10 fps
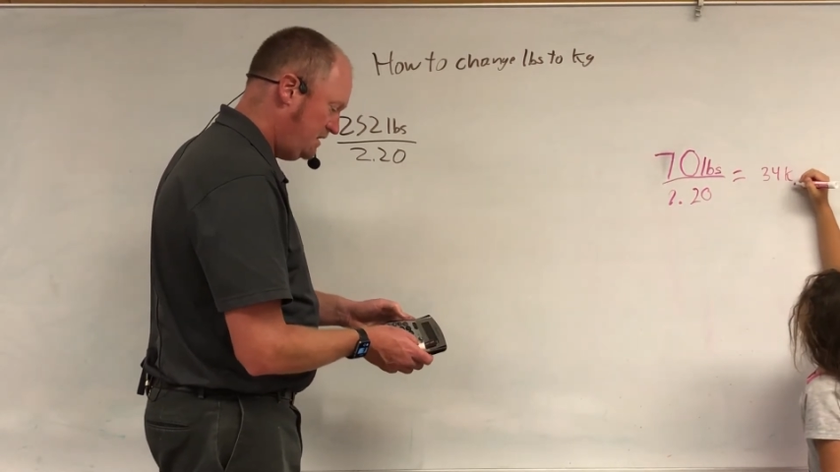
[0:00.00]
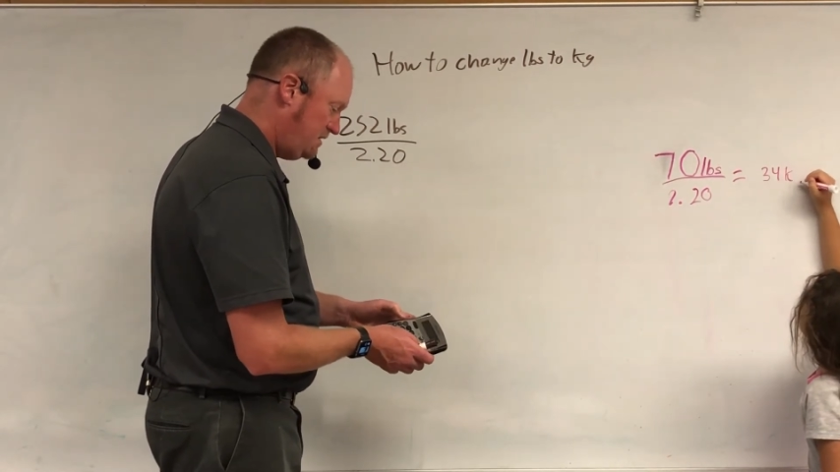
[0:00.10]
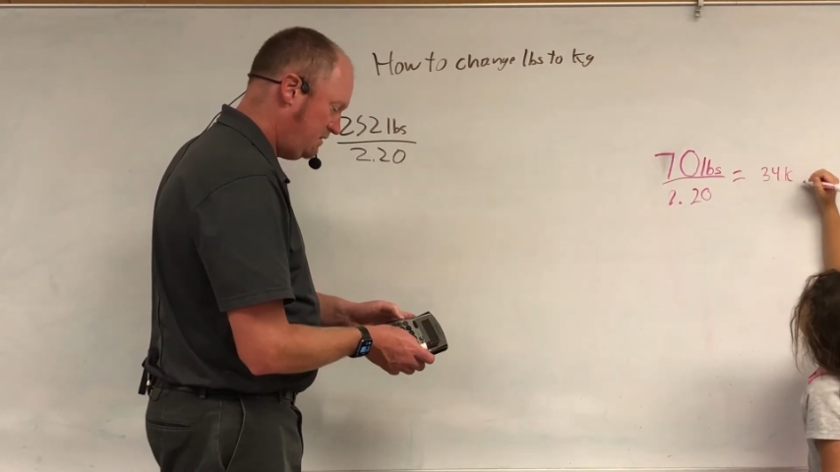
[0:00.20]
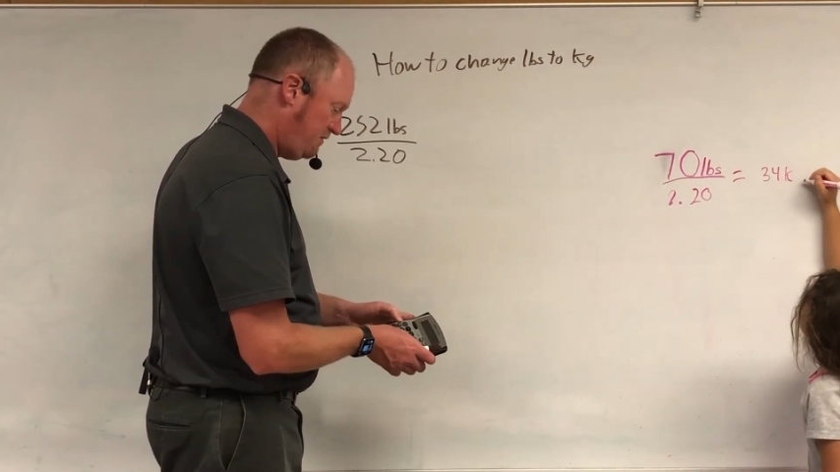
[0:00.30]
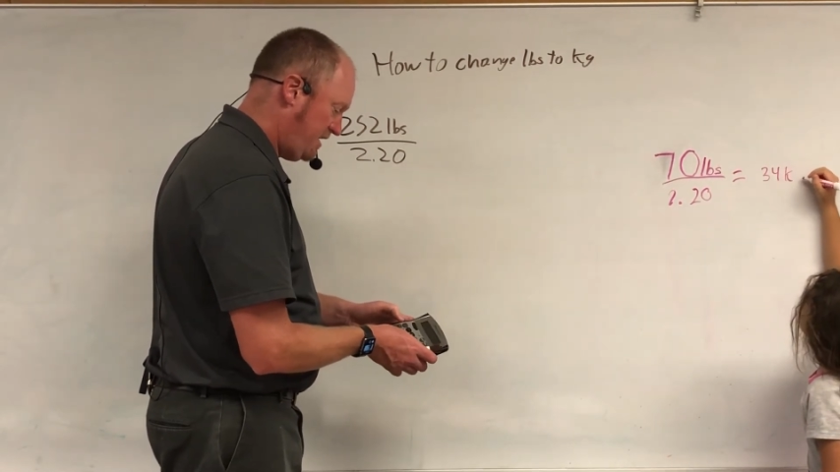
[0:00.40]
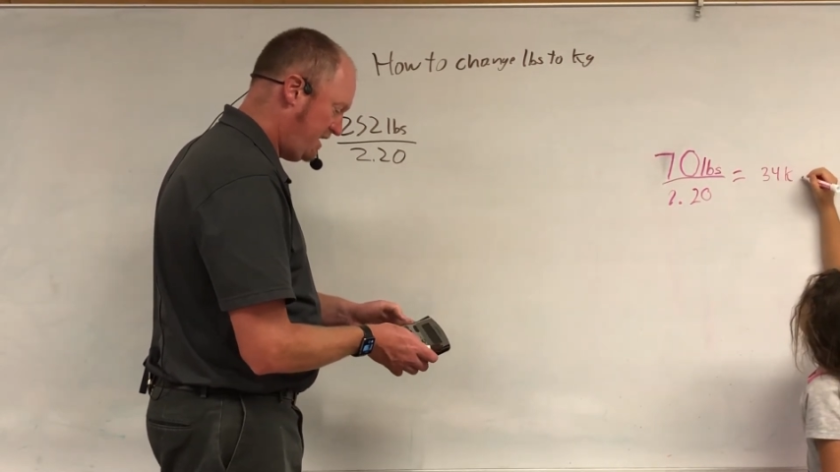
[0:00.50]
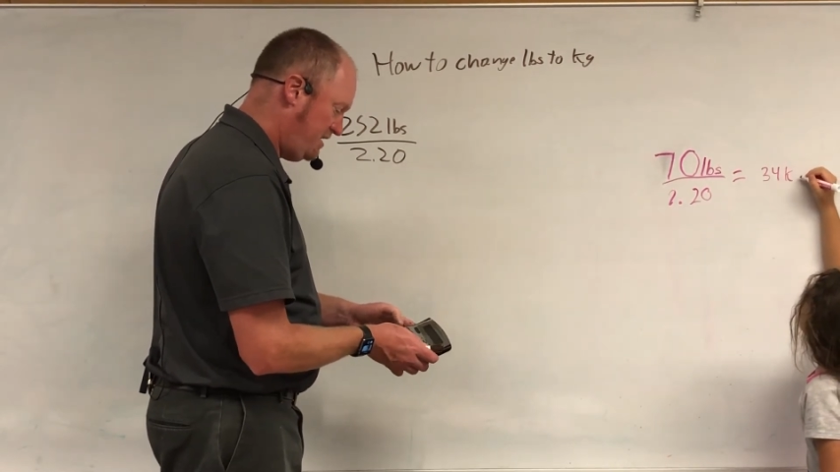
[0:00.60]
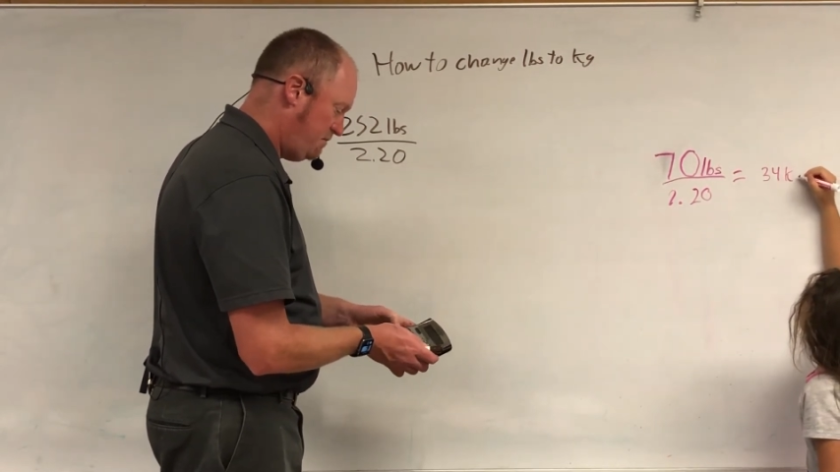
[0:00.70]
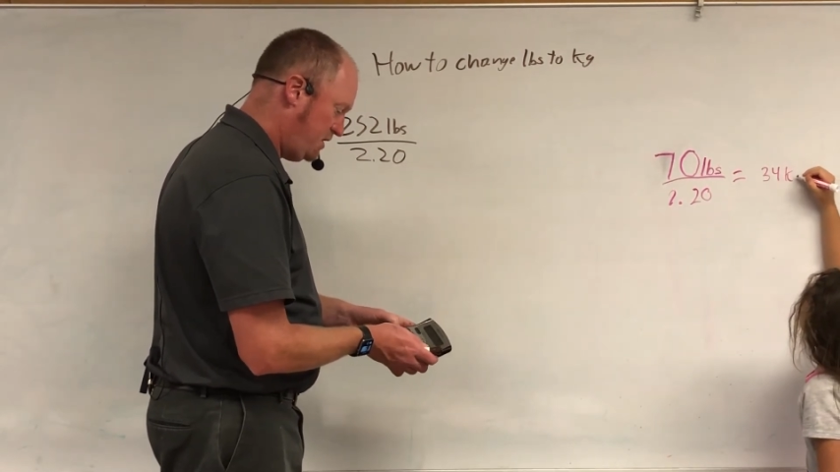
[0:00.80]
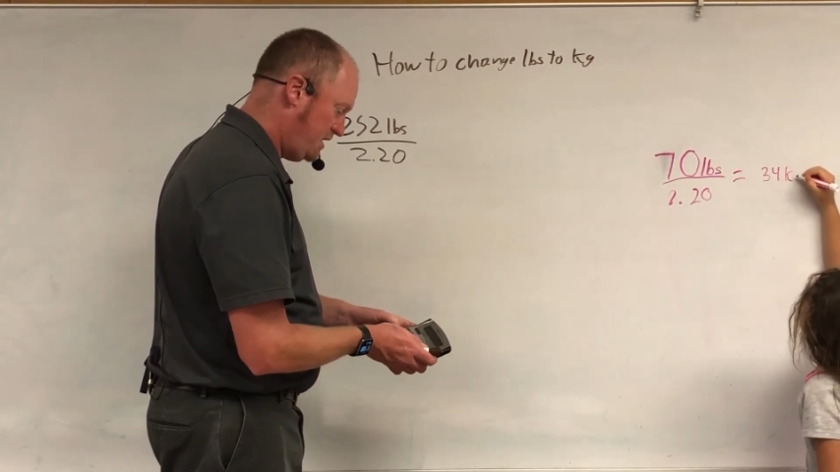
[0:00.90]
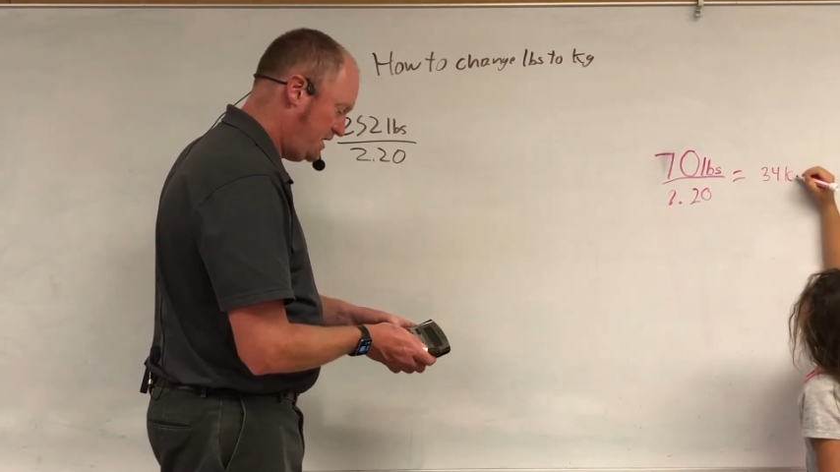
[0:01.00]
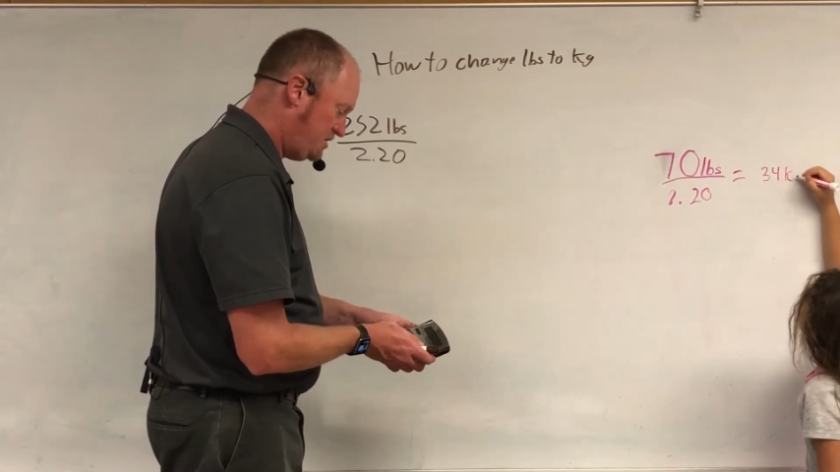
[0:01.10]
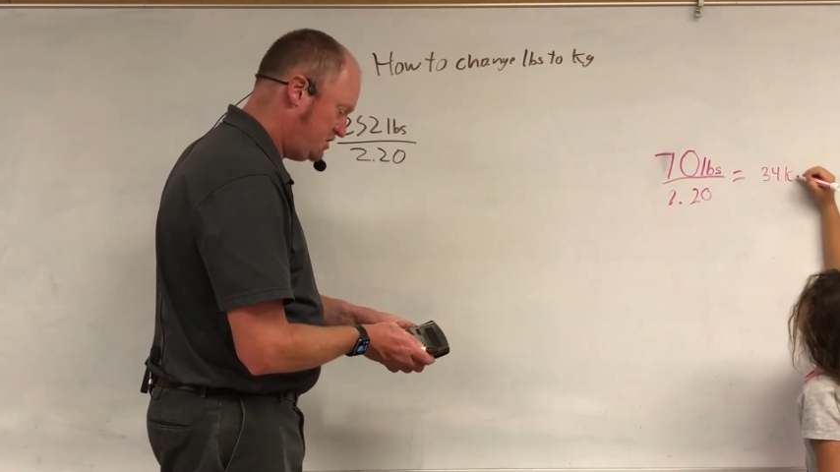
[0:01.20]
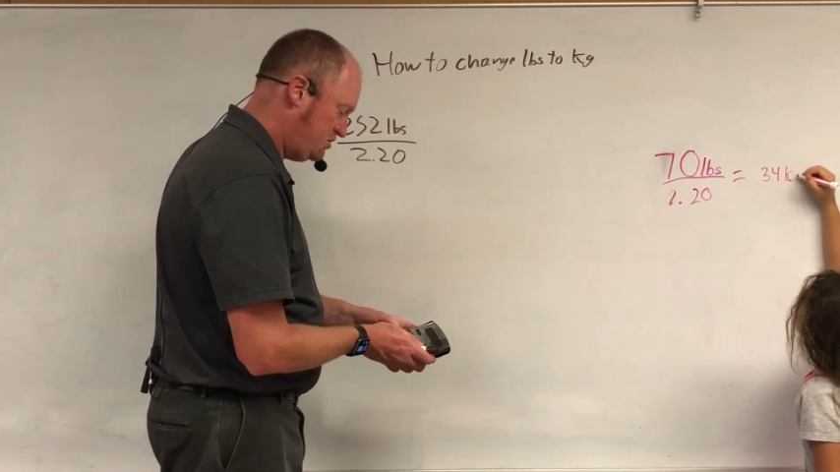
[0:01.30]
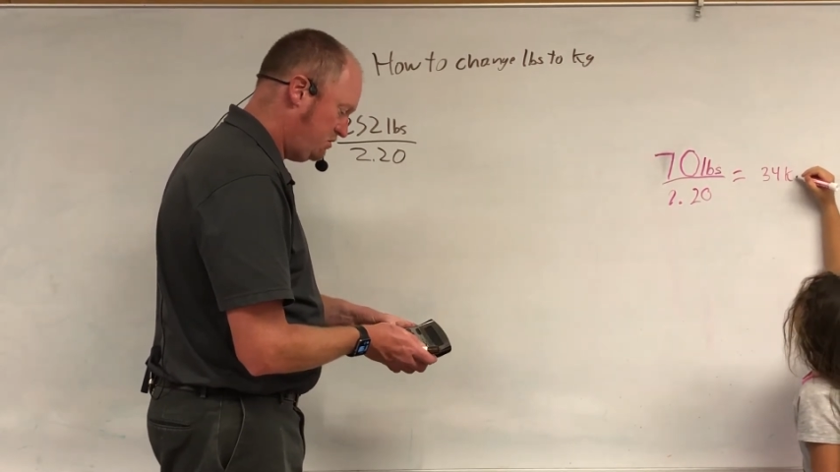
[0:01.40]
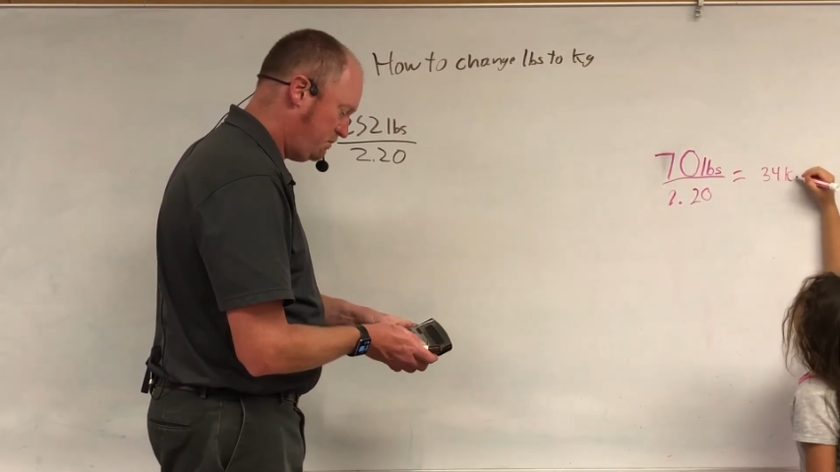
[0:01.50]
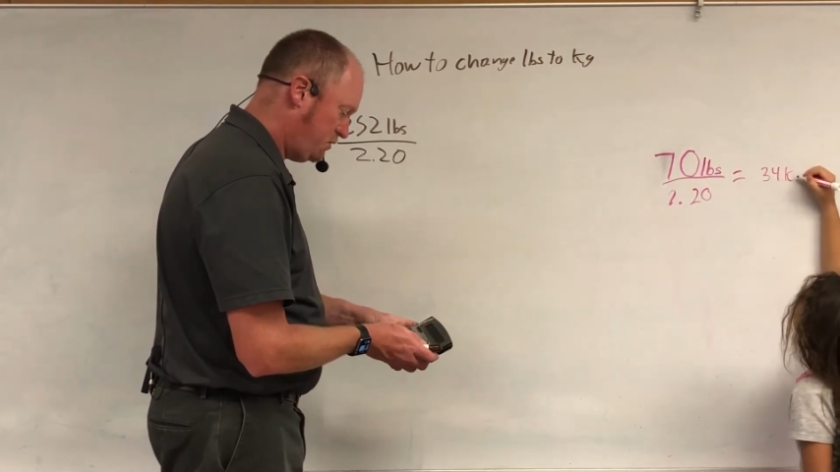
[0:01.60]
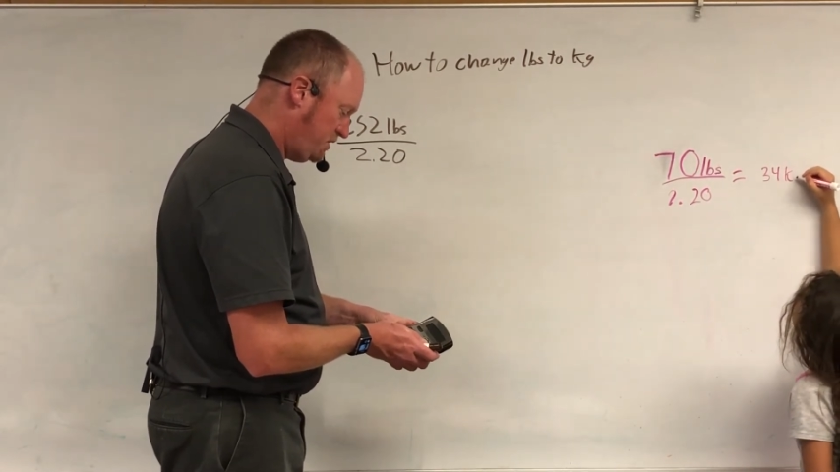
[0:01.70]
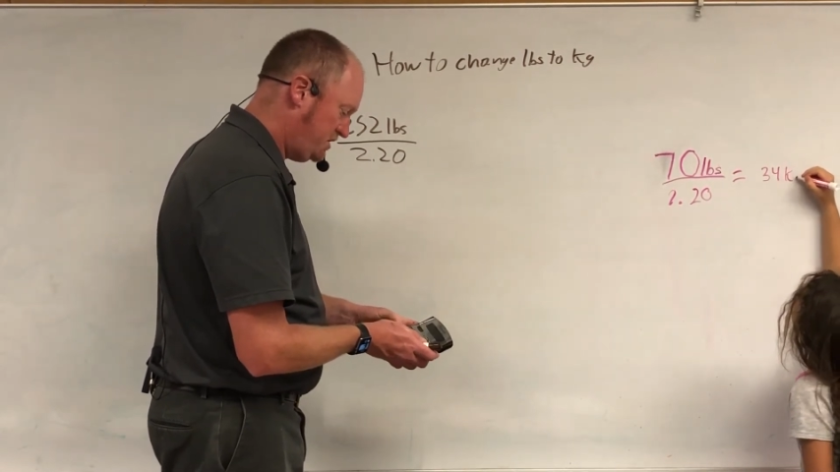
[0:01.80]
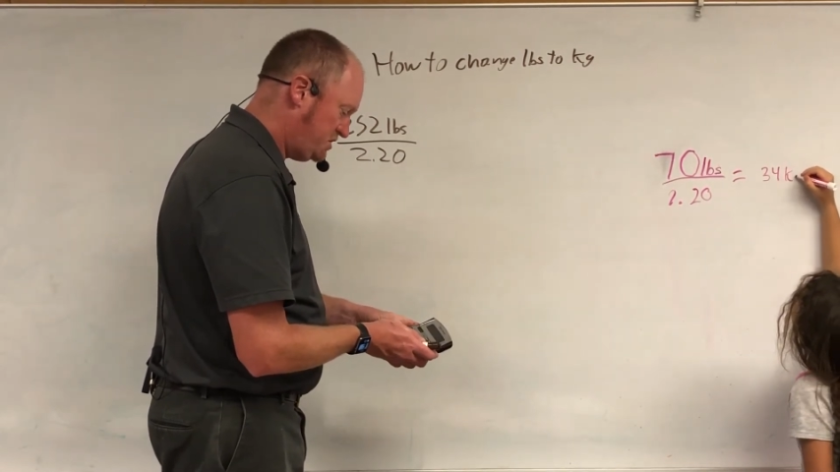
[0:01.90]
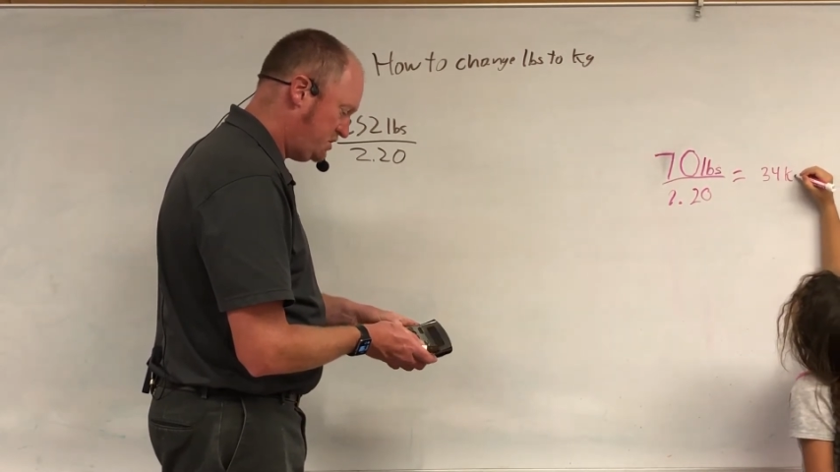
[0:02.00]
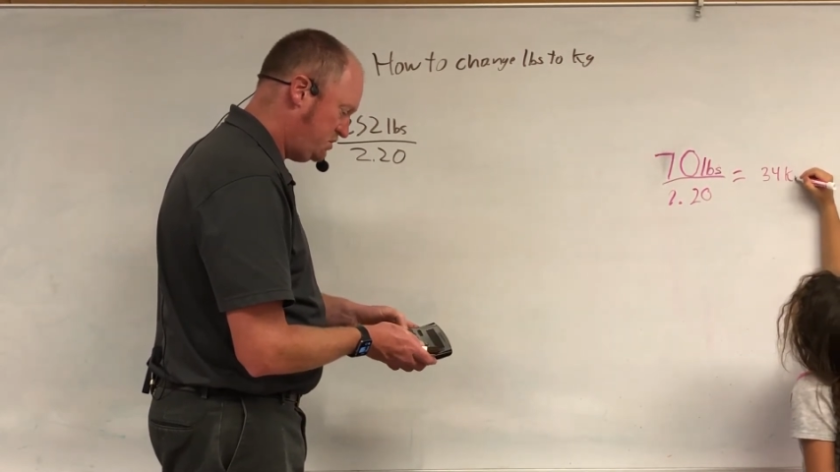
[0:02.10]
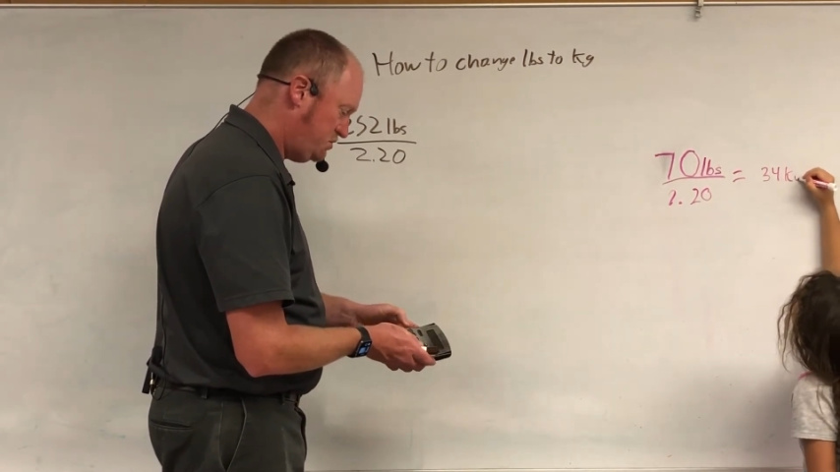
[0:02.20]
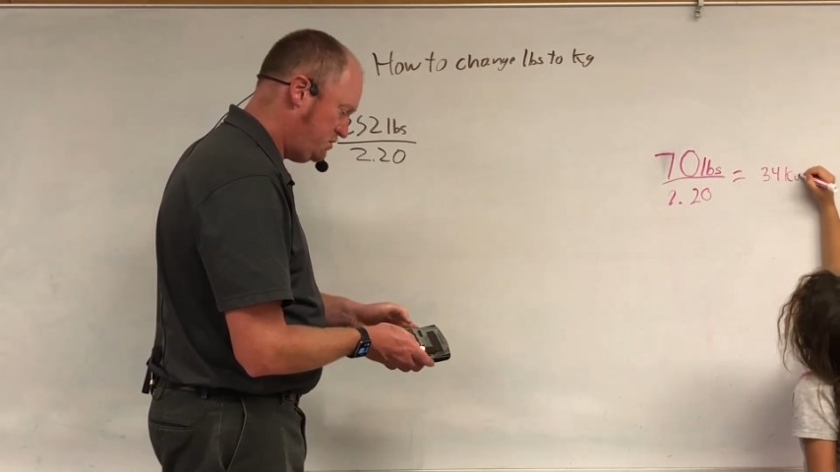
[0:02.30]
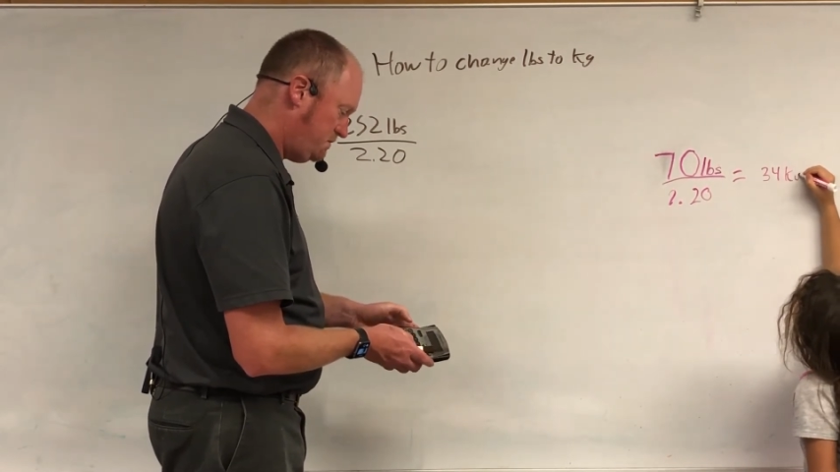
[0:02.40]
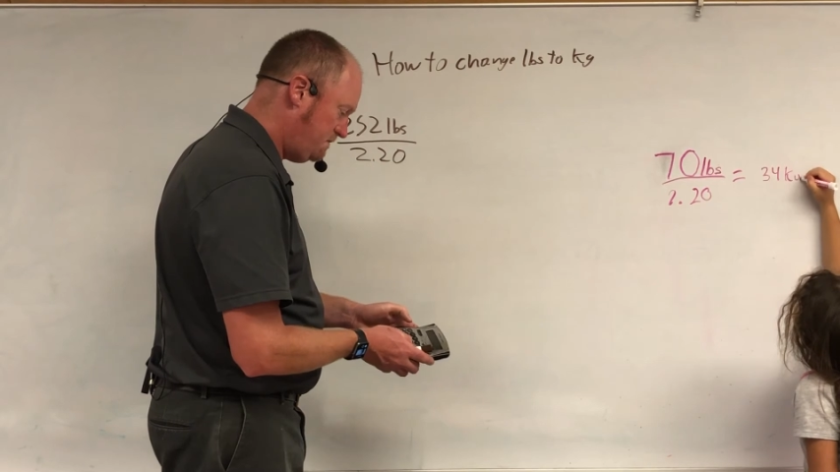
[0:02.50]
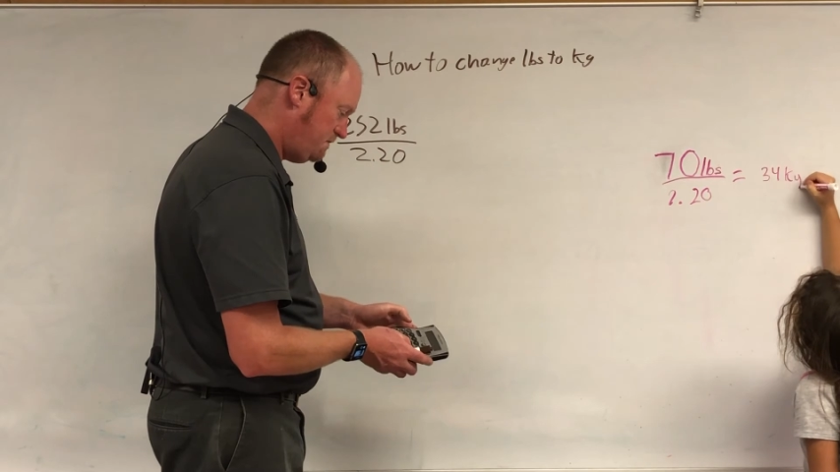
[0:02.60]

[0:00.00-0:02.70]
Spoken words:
divided by 2.2,